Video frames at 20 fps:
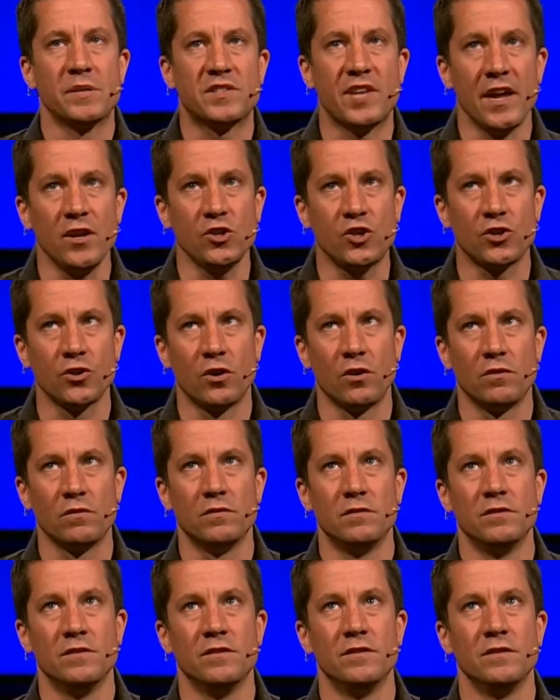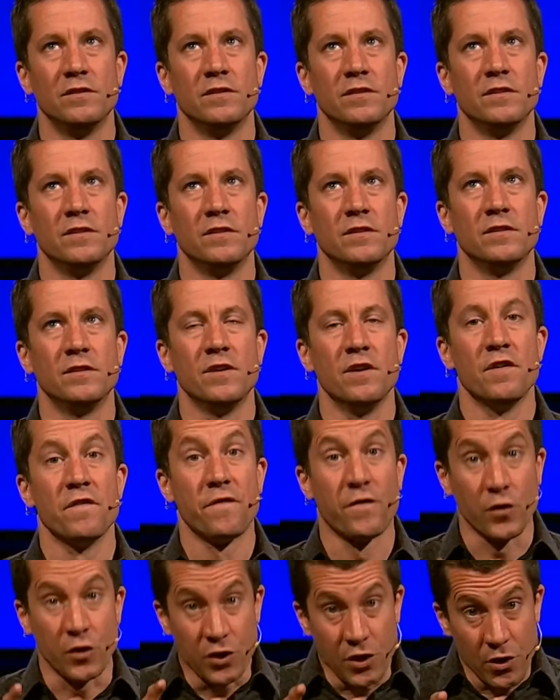Potential
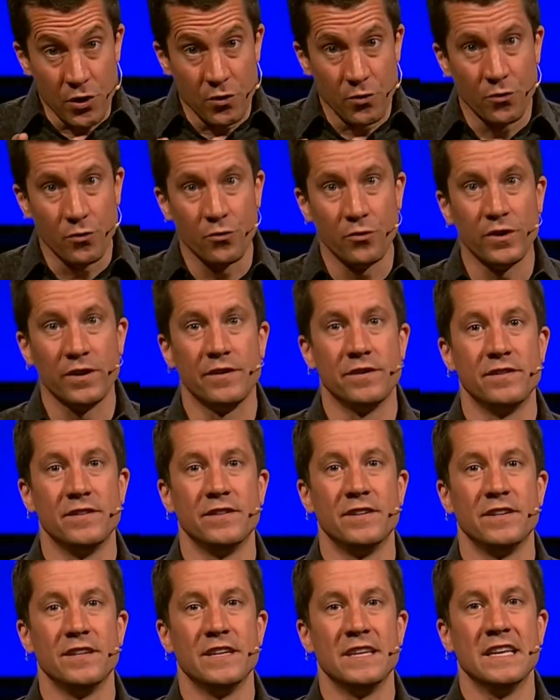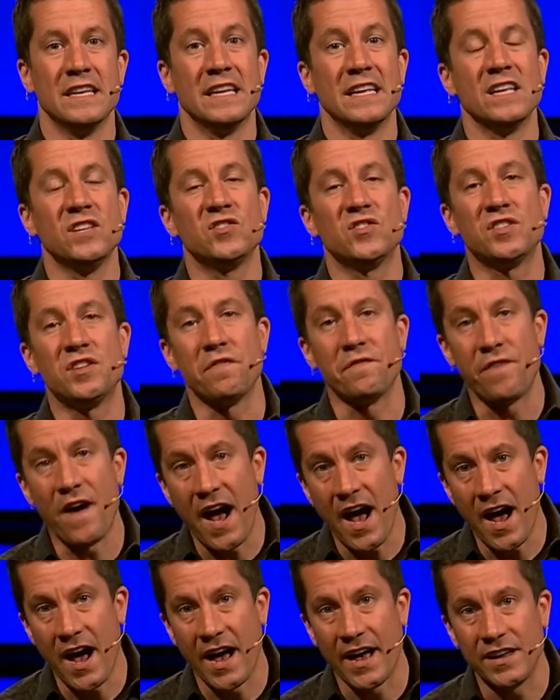for you is
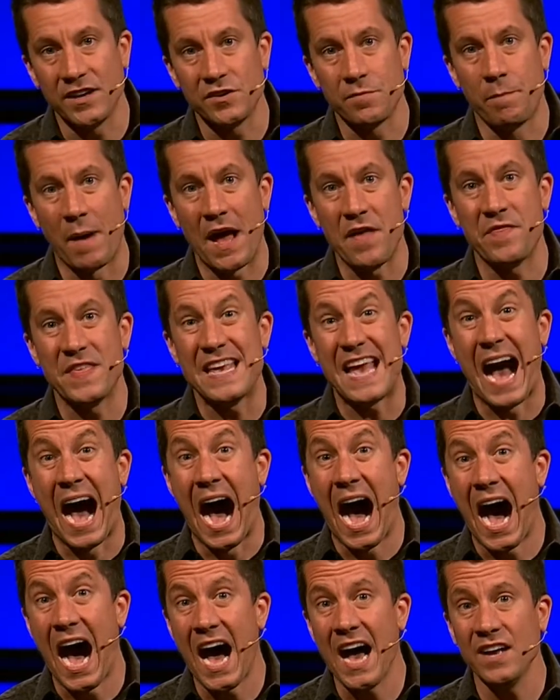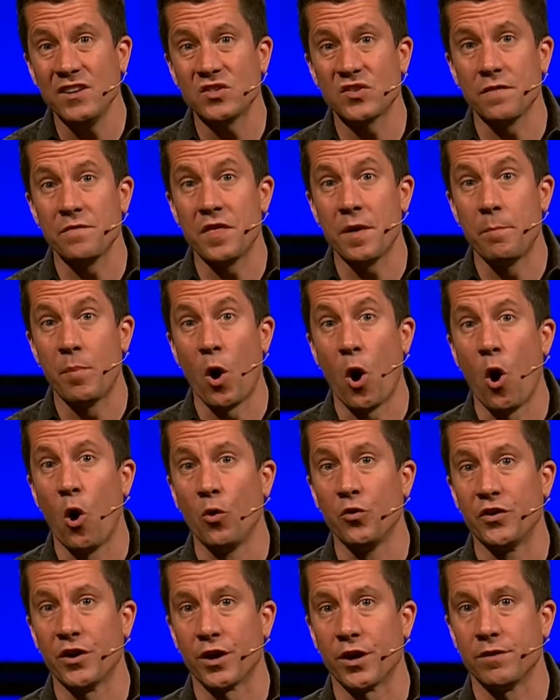defined by the eyes of the
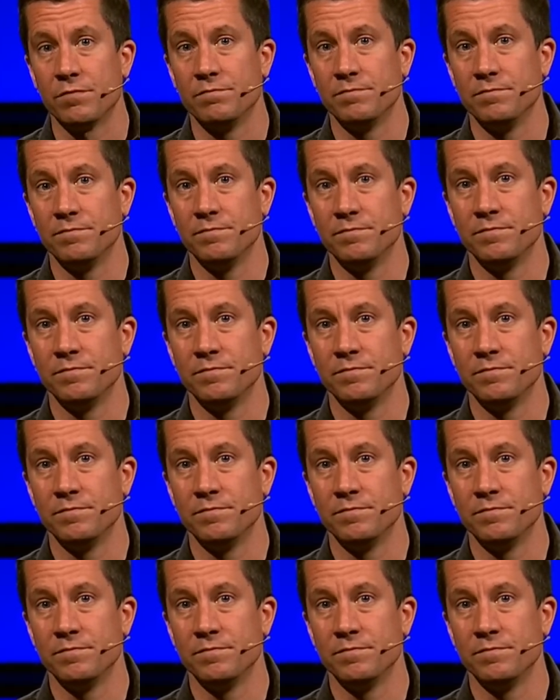beholder,